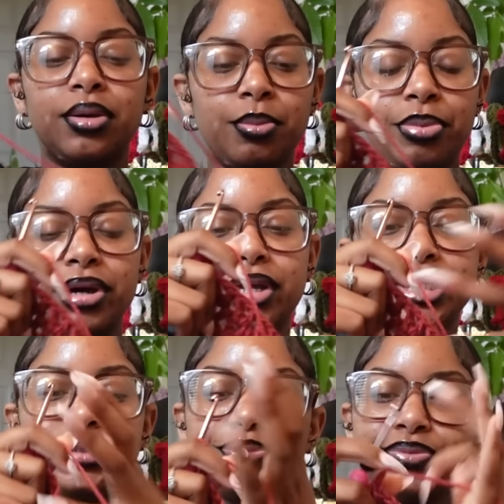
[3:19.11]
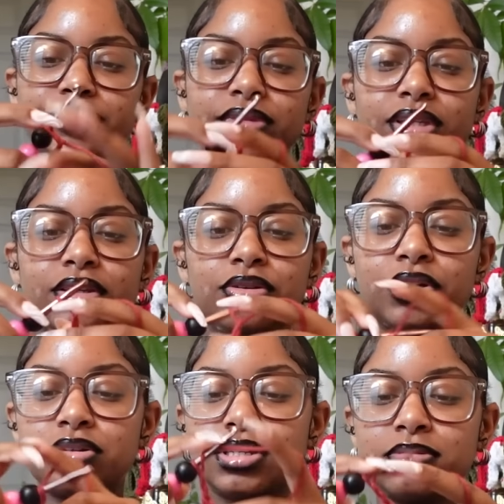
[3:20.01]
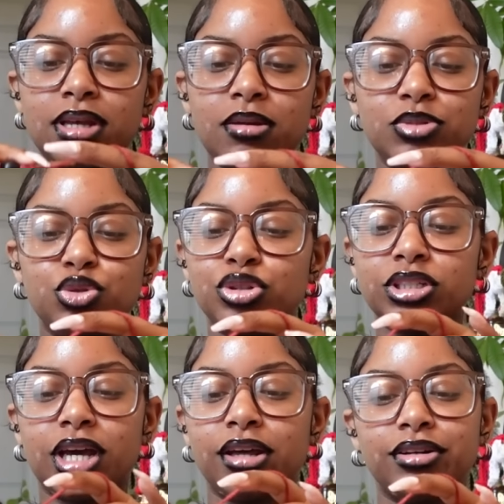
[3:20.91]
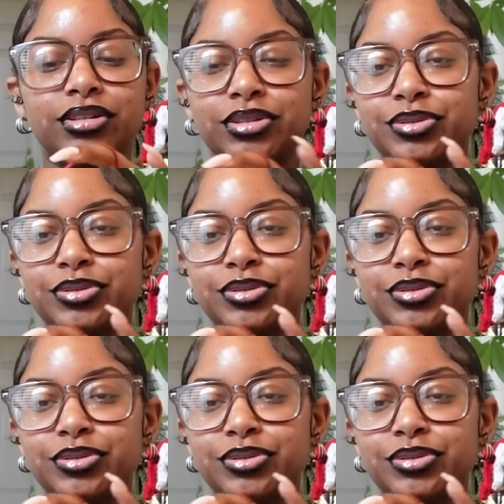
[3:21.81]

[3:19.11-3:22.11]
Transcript: but you know, sometimes you just gotta